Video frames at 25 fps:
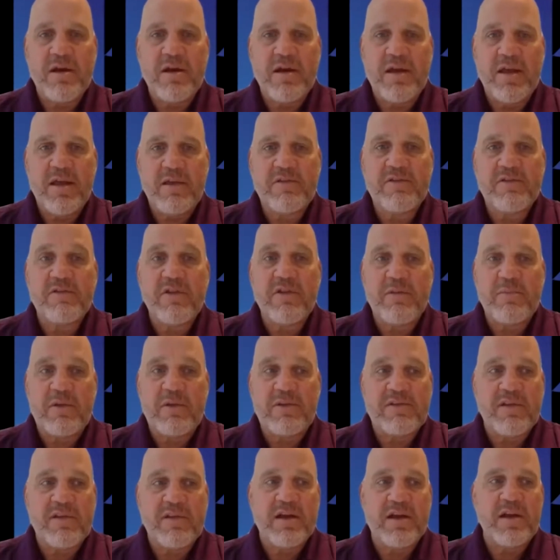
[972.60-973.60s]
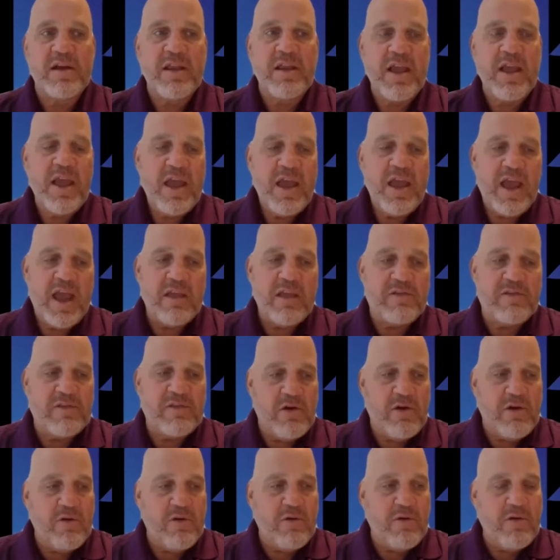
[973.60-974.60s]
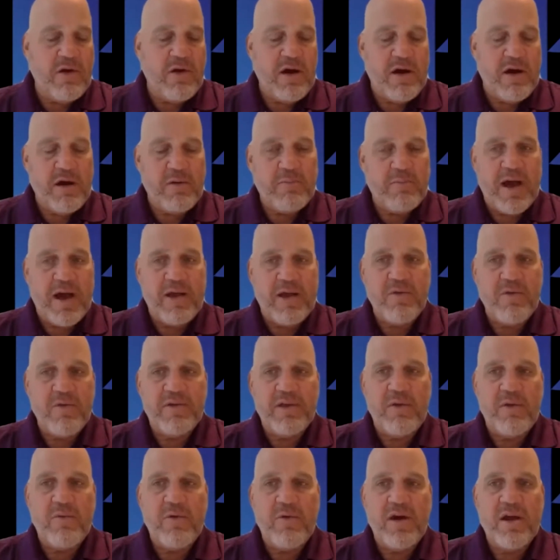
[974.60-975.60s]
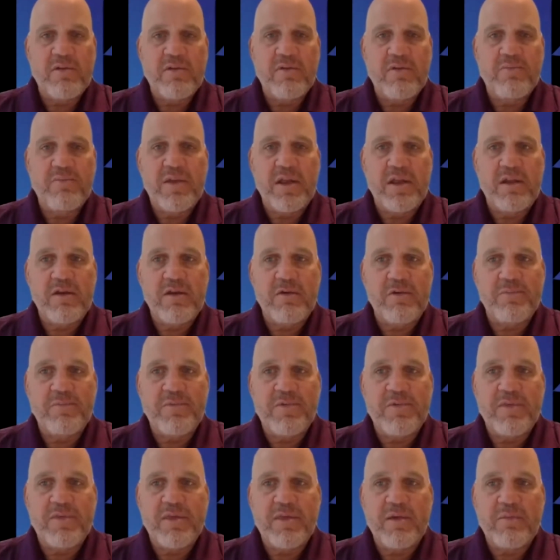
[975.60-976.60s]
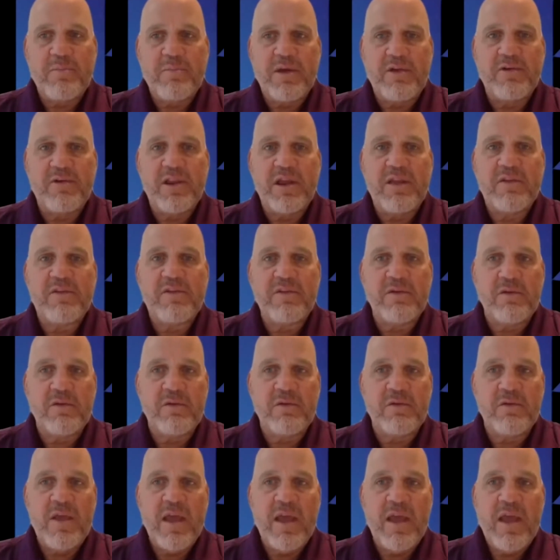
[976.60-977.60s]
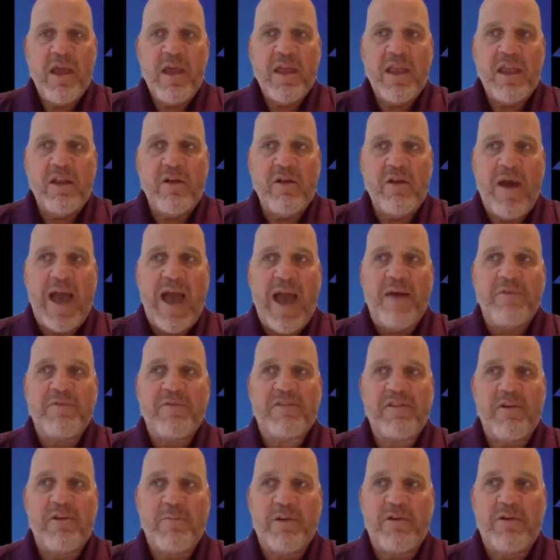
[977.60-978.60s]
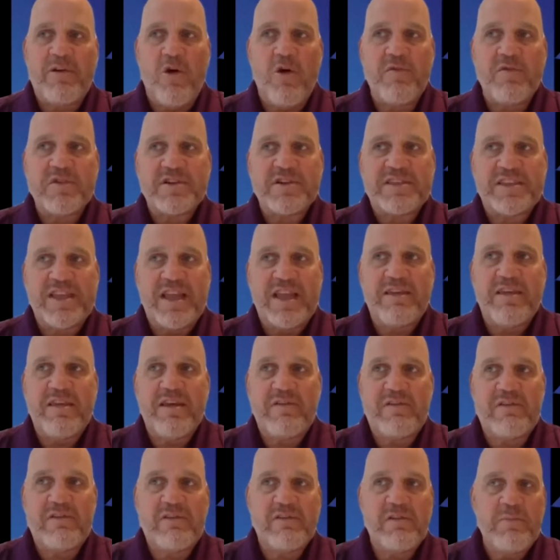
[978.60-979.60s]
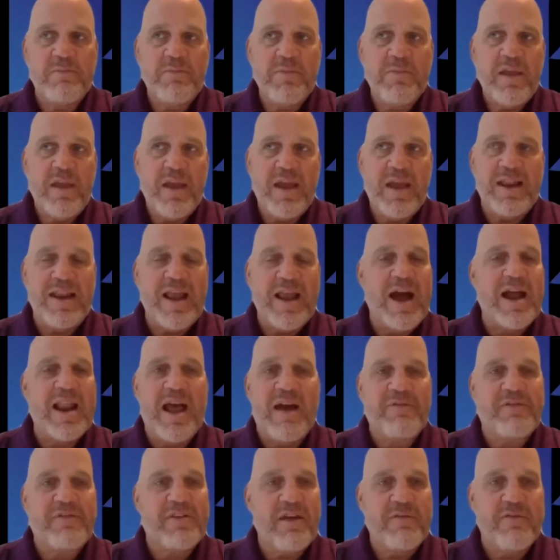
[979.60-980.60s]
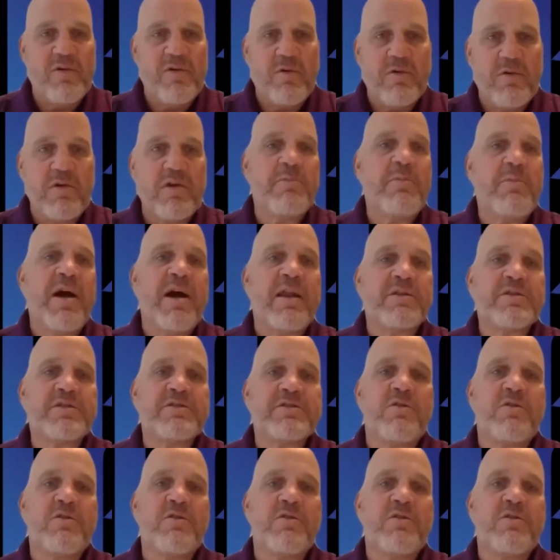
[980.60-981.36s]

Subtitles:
Extreme has done, and so I really want, you know, the ability to, you know, have someone oversee this and not have to ever worry about it.